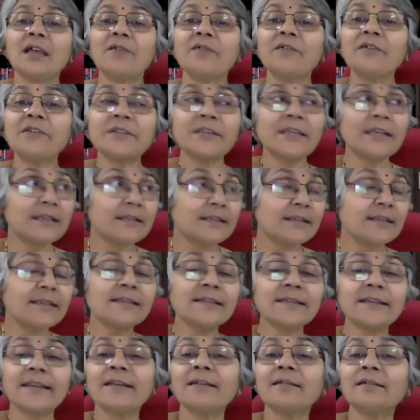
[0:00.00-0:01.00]
with
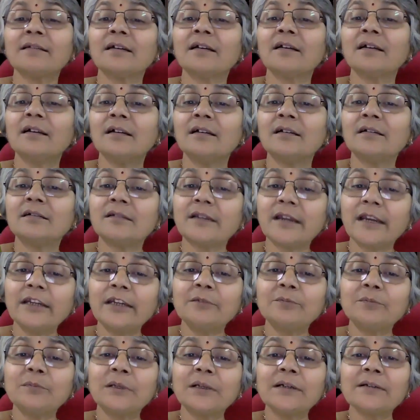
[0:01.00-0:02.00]
existing
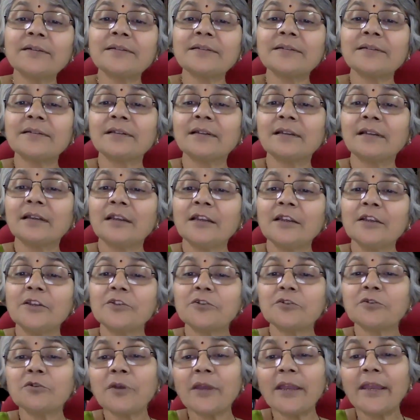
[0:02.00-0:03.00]
trademarks.
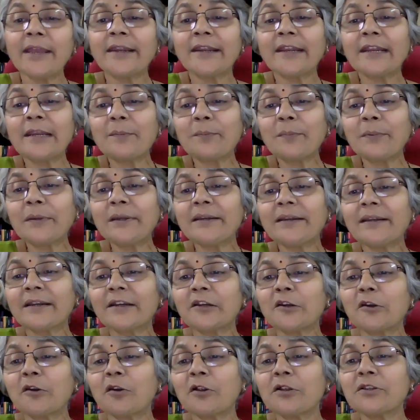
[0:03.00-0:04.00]
So, NLP
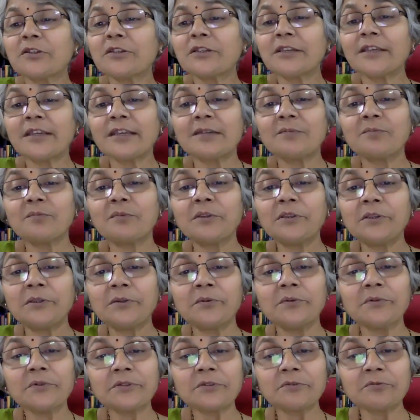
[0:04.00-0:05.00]
technology can be
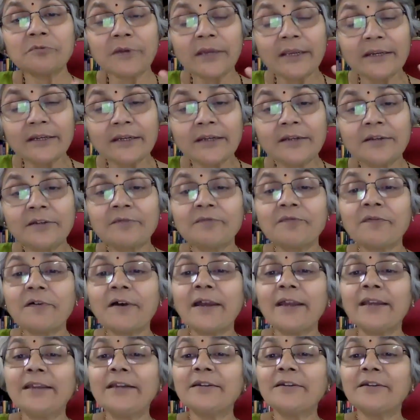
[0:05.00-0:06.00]
used to
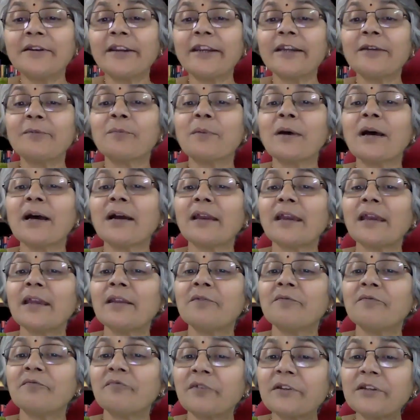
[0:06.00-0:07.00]
identify trademark
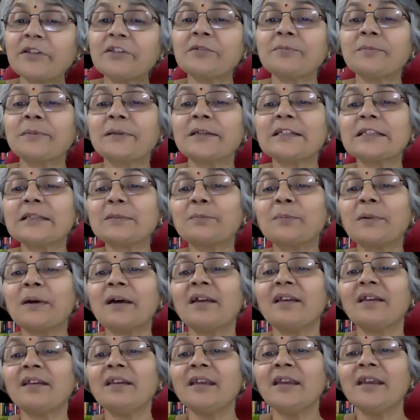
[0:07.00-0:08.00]
infringements
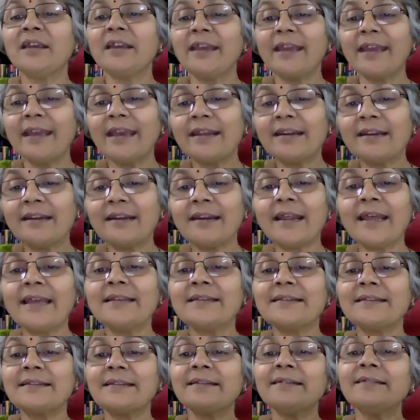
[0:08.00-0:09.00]
by
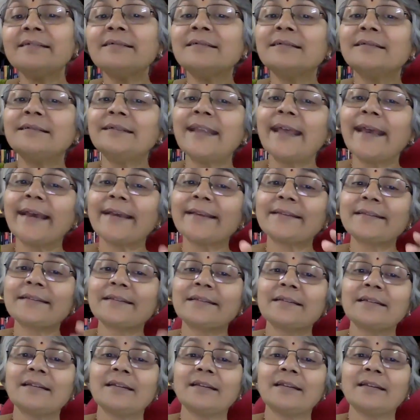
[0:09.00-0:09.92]
analyzing text.